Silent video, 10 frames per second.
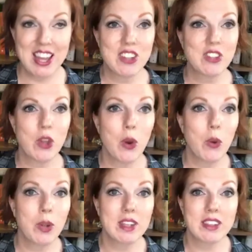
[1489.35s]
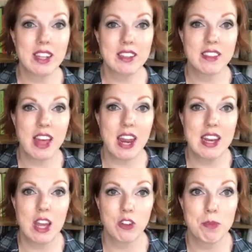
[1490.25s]
So let's get to that
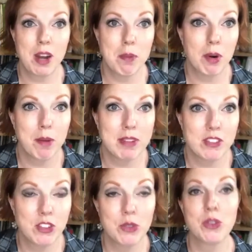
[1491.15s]
announcement I promised you.